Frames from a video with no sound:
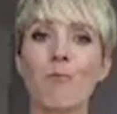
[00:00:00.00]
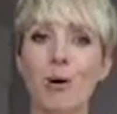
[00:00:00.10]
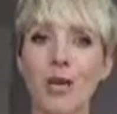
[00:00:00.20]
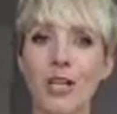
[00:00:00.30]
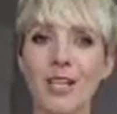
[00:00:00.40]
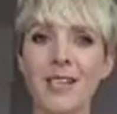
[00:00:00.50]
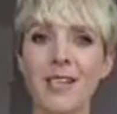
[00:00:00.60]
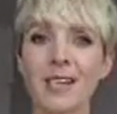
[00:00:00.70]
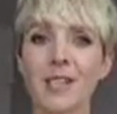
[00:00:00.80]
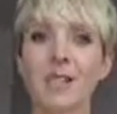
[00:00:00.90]
body
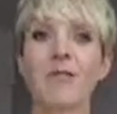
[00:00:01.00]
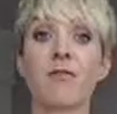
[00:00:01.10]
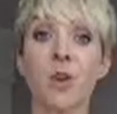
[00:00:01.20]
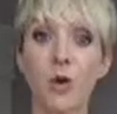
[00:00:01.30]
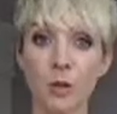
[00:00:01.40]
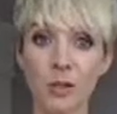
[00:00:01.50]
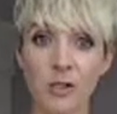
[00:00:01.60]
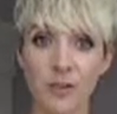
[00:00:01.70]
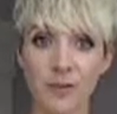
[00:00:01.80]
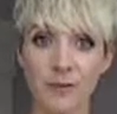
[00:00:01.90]
that's fueled